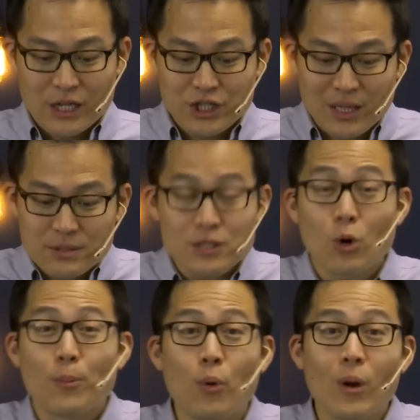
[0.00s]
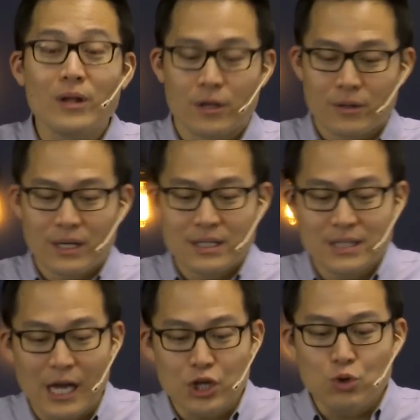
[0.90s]
James's whole point here is
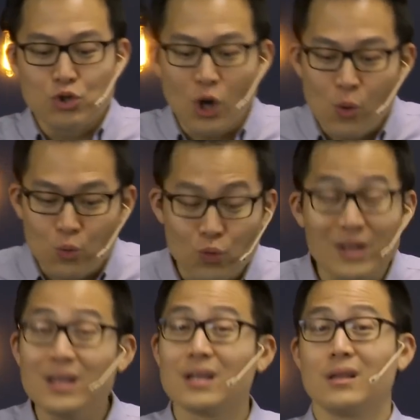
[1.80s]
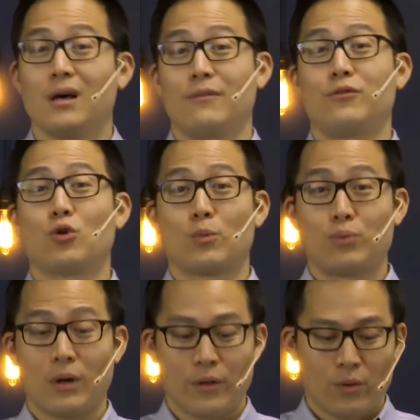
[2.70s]
that you don't really love your
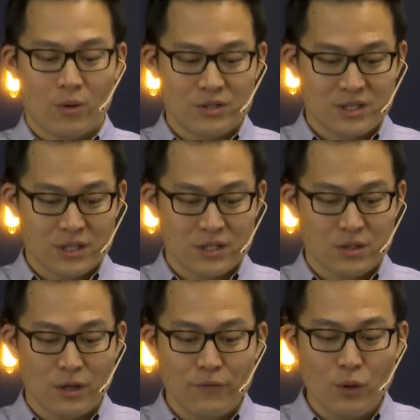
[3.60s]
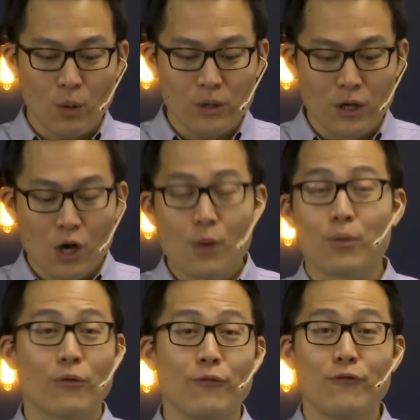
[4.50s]
brother or sister if you only
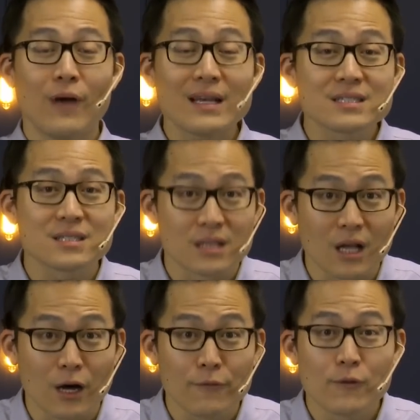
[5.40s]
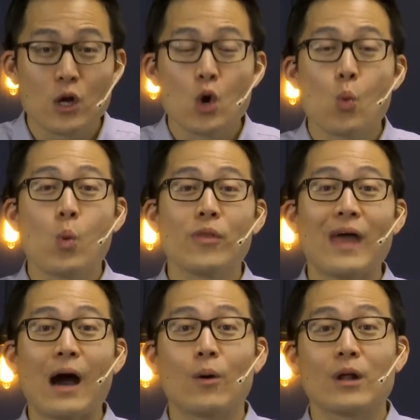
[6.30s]
profess love
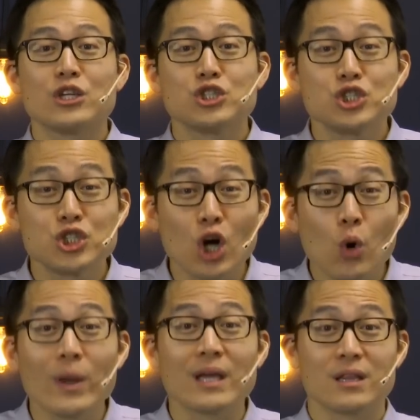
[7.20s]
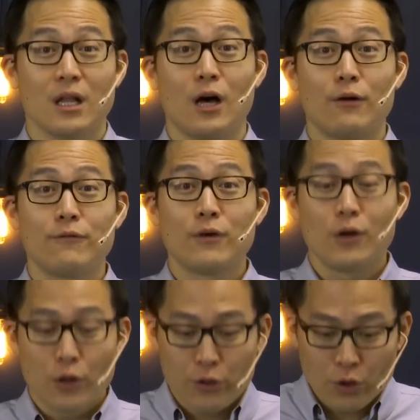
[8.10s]
without showing love
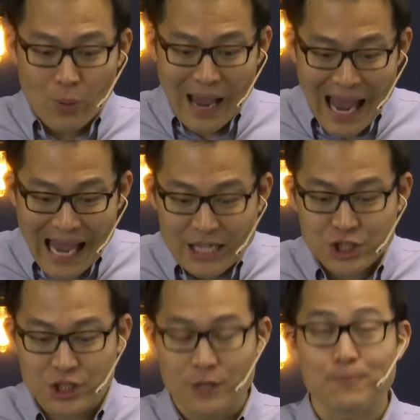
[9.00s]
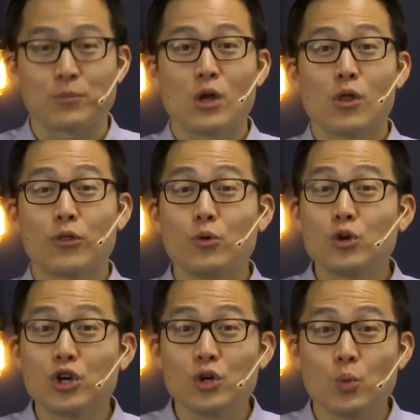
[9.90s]
through action, through
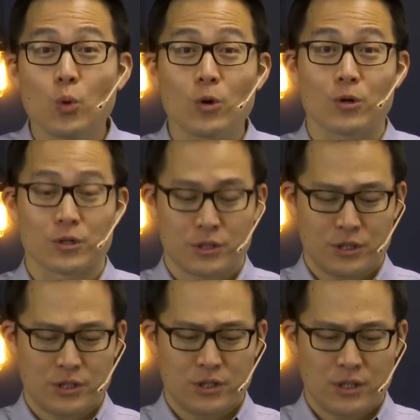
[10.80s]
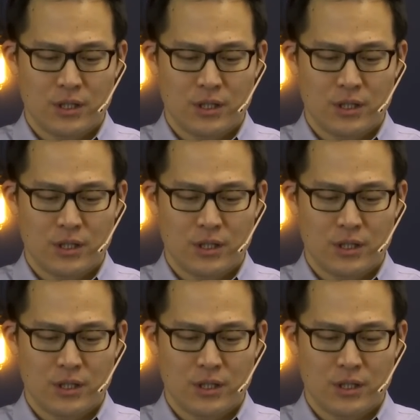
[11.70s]
good works.